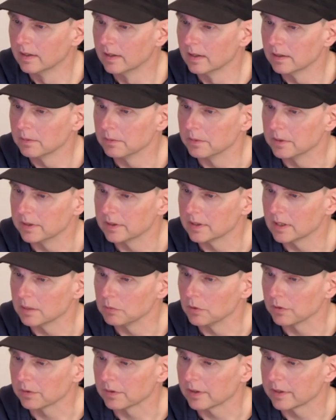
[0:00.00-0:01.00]
We
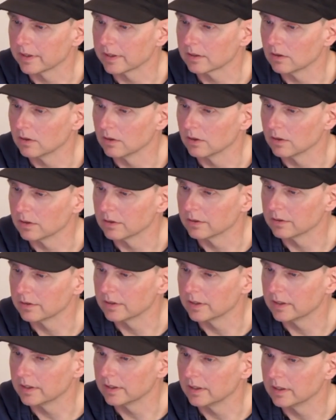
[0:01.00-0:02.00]
double click
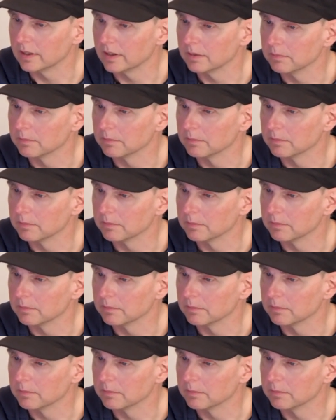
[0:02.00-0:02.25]
on the